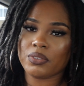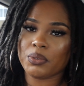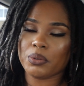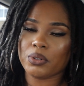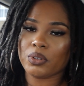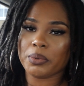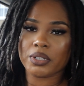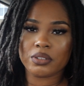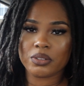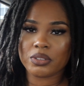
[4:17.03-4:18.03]
If you want to go
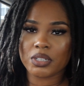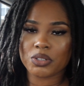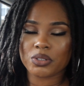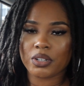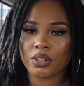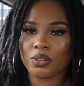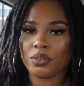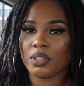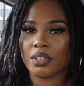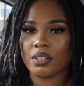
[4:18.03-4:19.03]
back to loose natural hair,
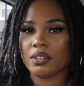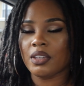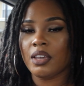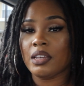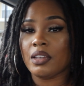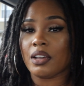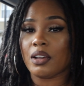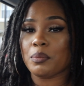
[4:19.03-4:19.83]
you can.